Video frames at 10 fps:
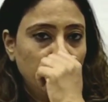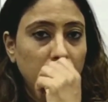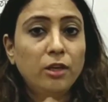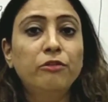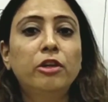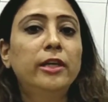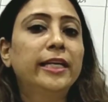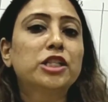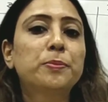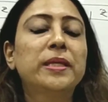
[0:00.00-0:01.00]
The word
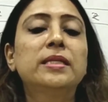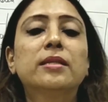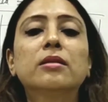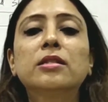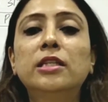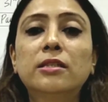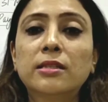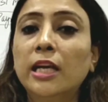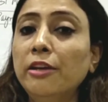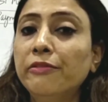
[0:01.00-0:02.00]
expenses
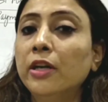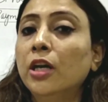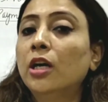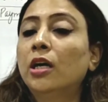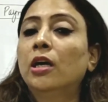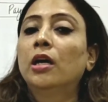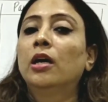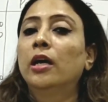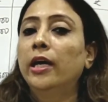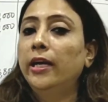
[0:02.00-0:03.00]
itself
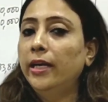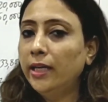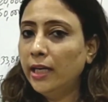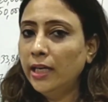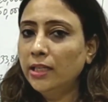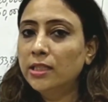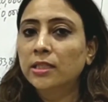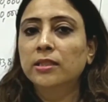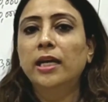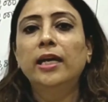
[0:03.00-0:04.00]

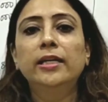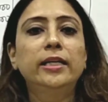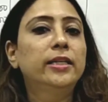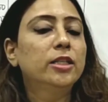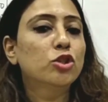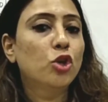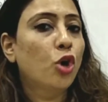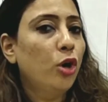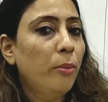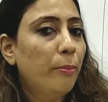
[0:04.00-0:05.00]
indicates that it is
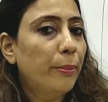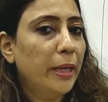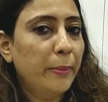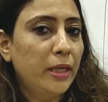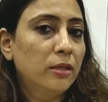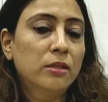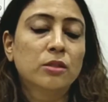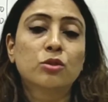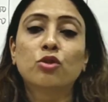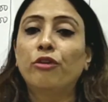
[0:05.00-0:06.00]
your
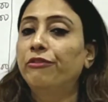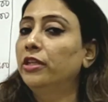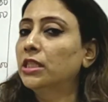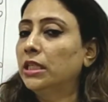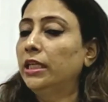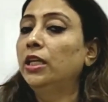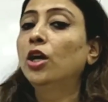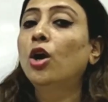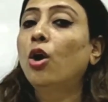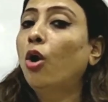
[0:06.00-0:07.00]
payment. So
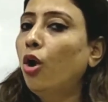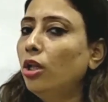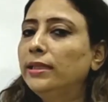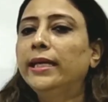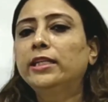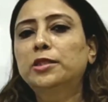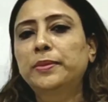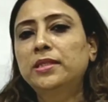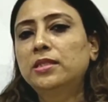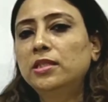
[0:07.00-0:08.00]
obviously all the
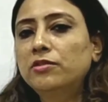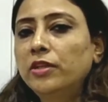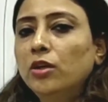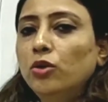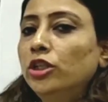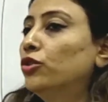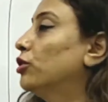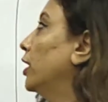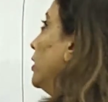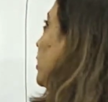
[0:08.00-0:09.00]
expenses we are going
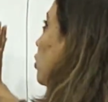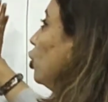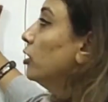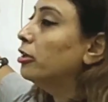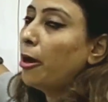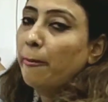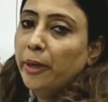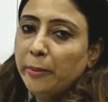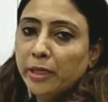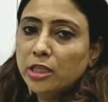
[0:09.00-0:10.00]
to write it on
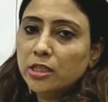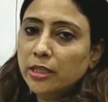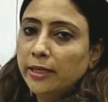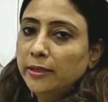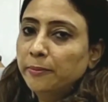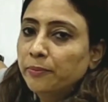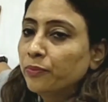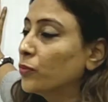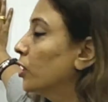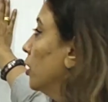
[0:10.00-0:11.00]
payment side.
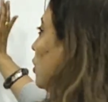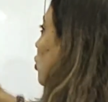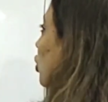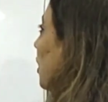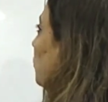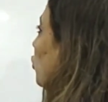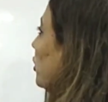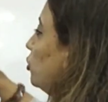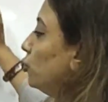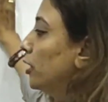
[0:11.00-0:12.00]
So I am
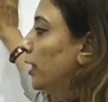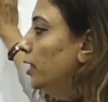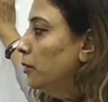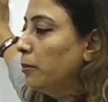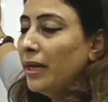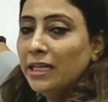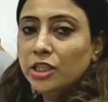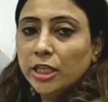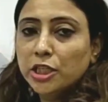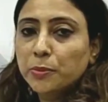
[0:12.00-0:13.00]
going to write
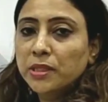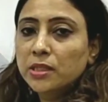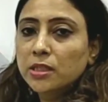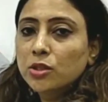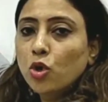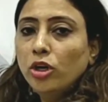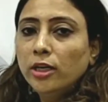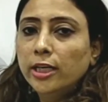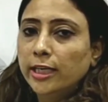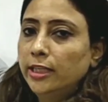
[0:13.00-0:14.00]
match expenses
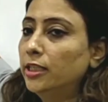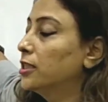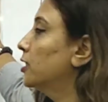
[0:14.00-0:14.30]
on credit